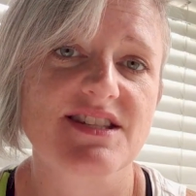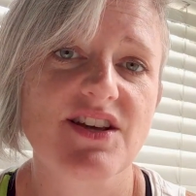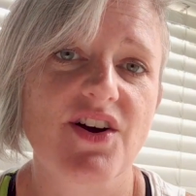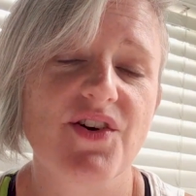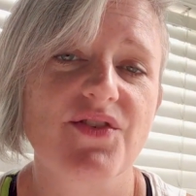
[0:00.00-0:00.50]

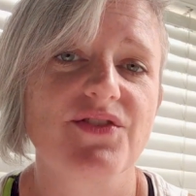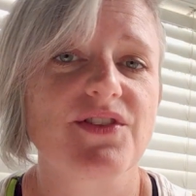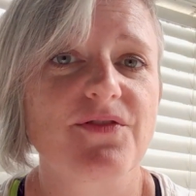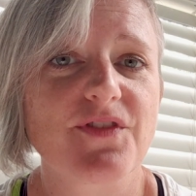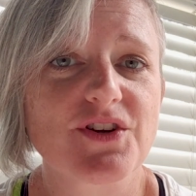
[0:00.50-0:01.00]
So
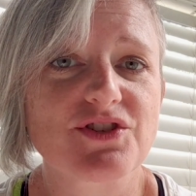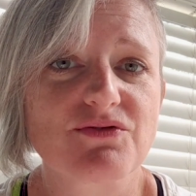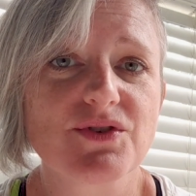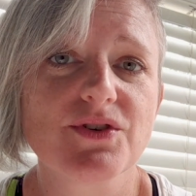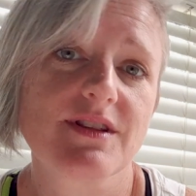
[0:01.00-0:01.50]
the
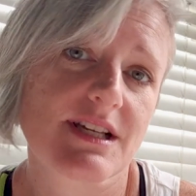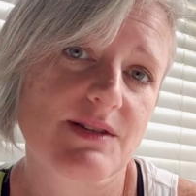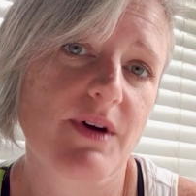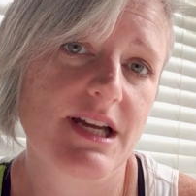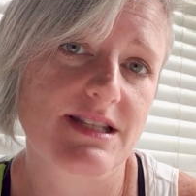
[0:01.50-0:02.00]
first rule, and
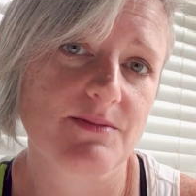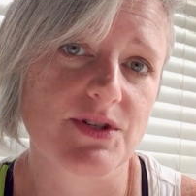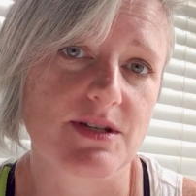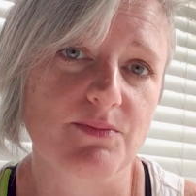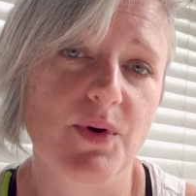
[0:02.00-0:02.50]
that's why it's the
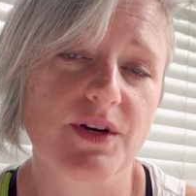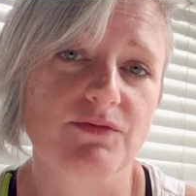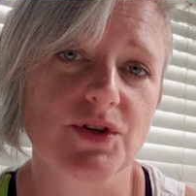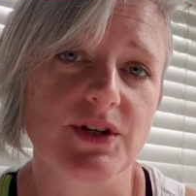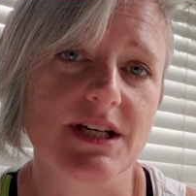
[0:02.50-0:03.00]
most important rule,